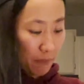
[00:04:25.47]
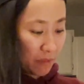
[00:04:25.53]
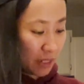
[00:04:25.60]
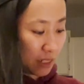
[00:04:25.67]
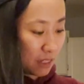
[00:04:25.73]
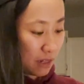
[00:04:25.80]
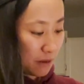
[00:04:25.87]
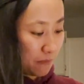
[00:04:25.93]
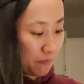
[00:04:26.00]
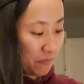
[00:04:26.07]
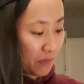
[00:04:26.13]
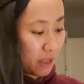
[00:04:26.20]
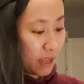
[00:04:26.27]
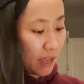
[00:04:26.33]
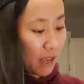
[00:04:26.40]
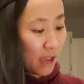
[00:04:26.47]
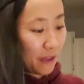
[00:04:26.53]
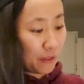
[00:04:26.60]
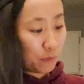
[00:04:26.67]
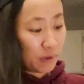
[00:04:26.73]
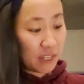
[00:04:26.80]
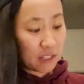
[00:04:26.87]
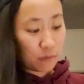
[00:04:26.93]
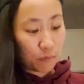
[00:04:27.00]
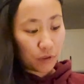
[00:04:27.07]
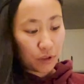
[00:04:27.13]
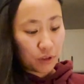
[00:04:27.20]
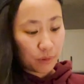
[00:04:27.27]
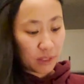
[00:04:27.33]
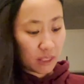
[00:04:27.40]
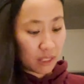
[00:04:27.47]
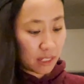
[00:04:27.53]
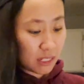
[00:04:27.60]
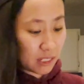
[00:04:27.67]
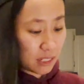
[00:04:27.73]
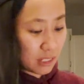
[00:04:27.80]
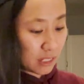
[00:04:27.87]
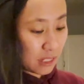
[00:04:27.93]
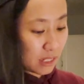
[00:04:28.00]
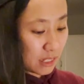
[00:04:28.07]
this up. And the reason we're doing this